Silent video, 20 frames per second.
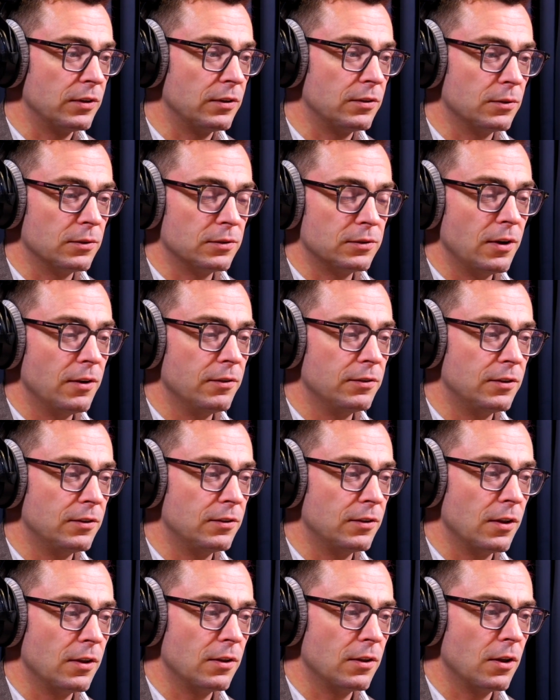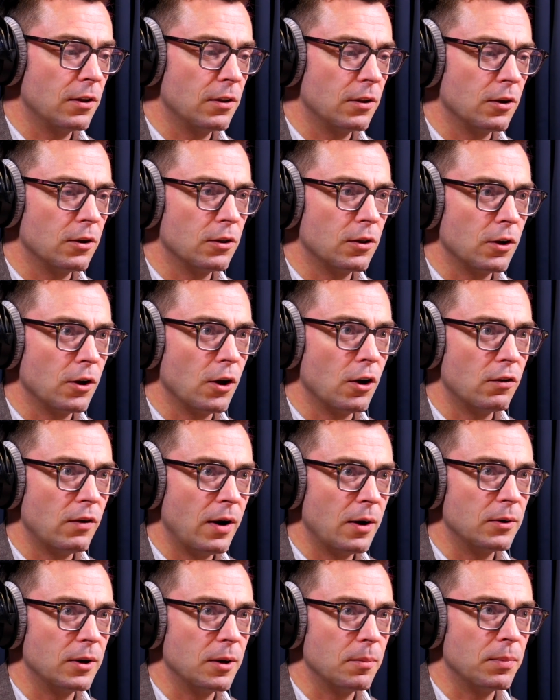sort of services that go
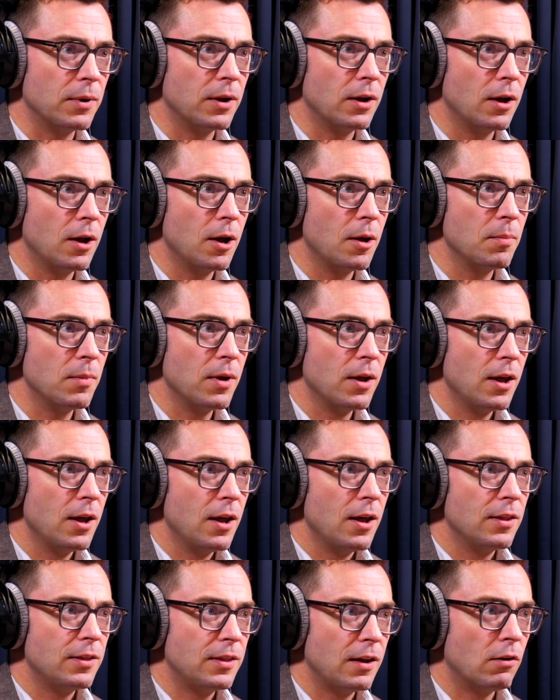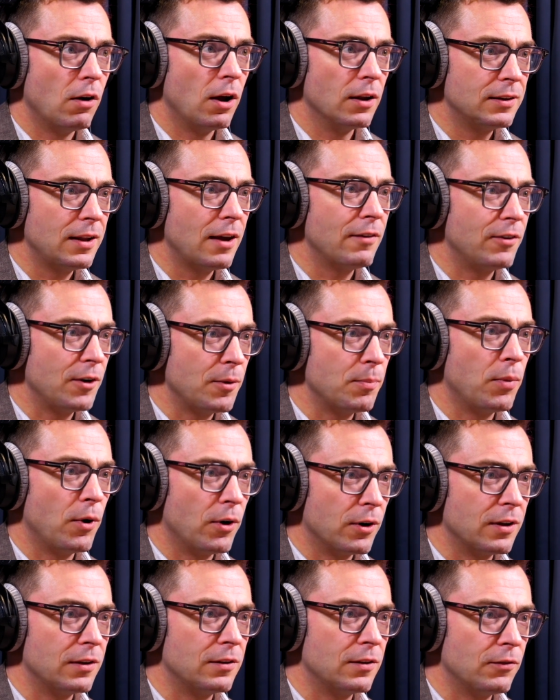around it. But there are definitely
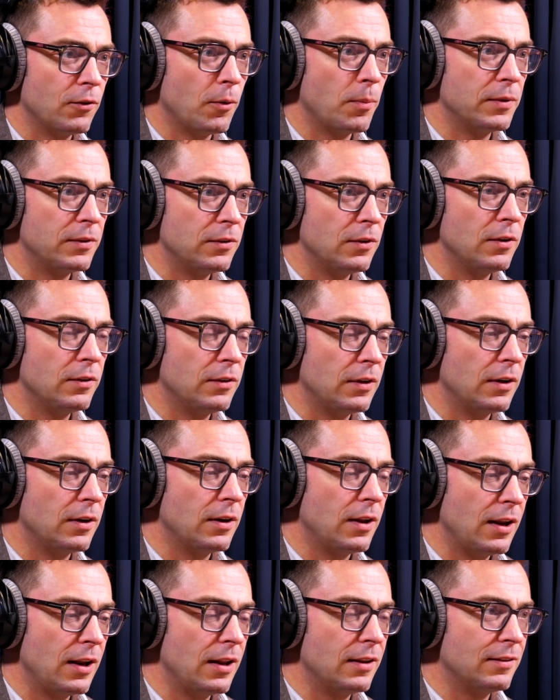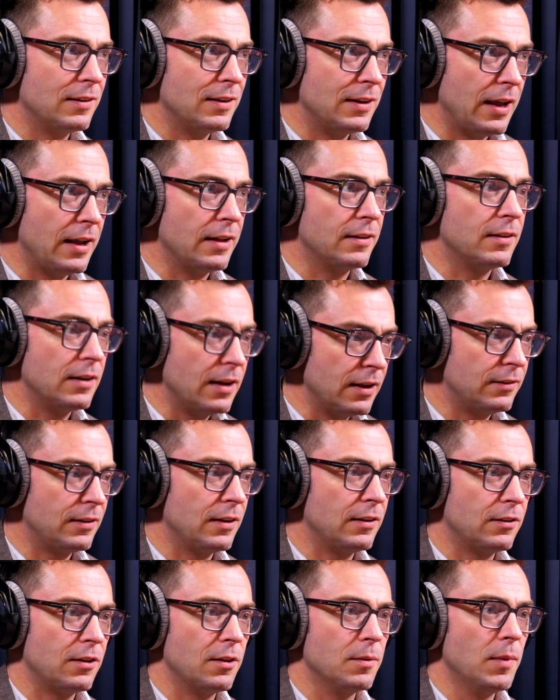pockets of opportunity, and it's listening
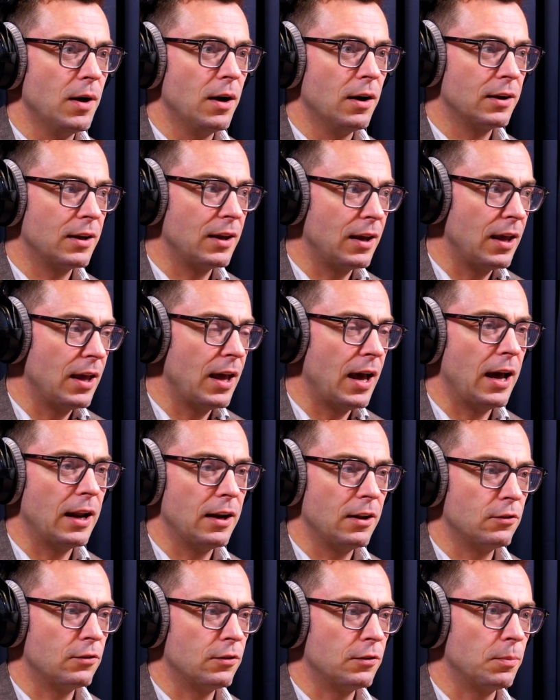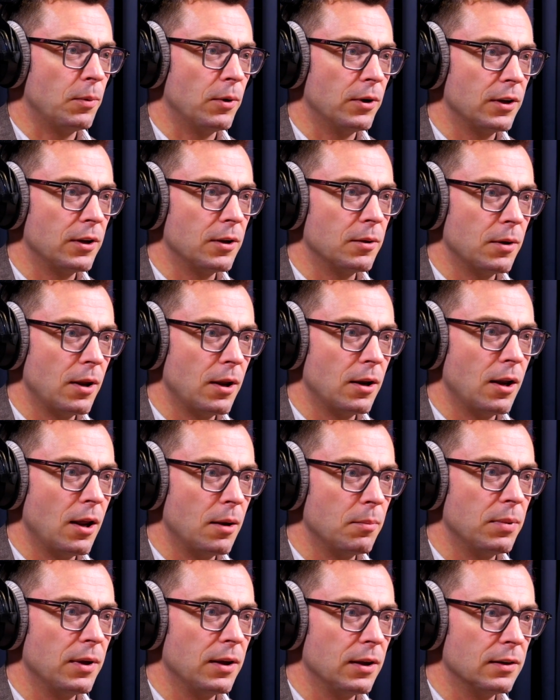to the market and it's responding
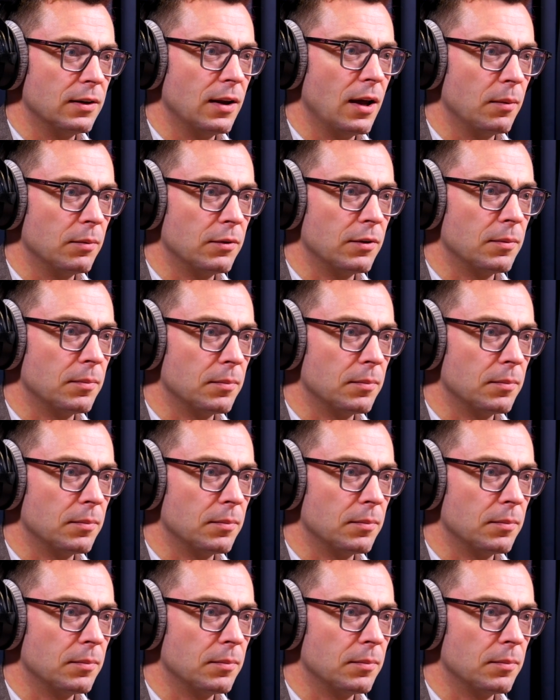and being adept.